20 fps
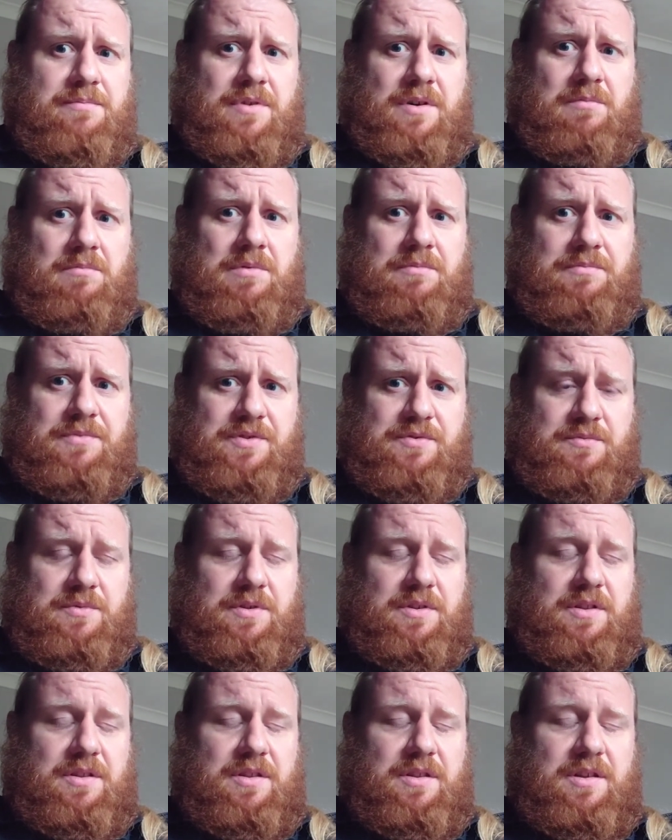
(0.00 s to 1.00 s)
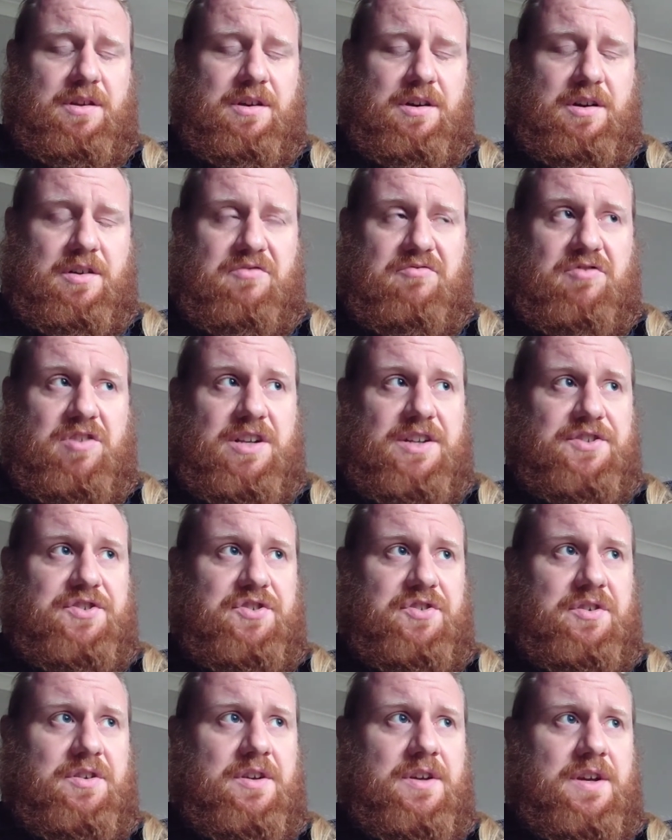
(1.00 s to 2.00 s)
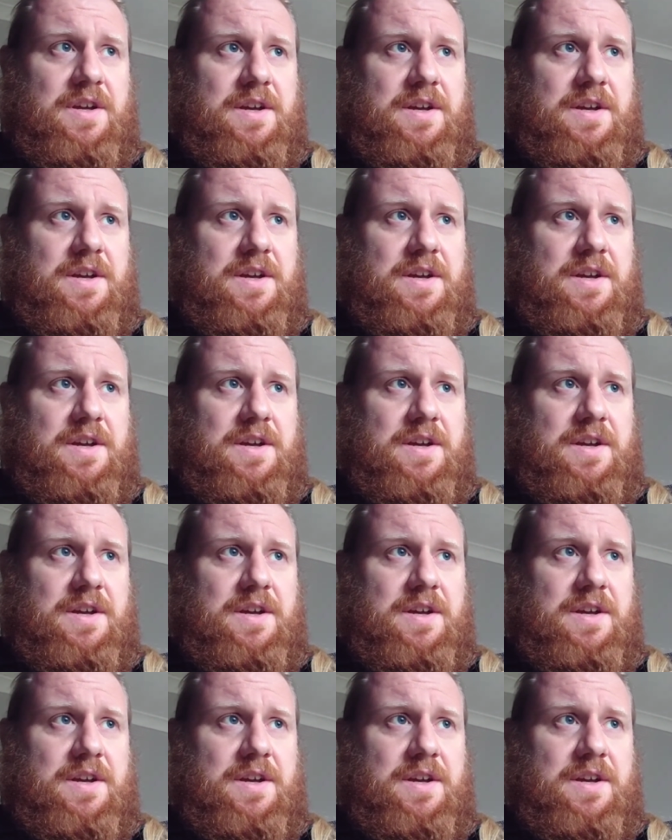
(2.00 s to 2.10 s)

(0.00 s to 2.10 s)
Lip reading: problems with religion,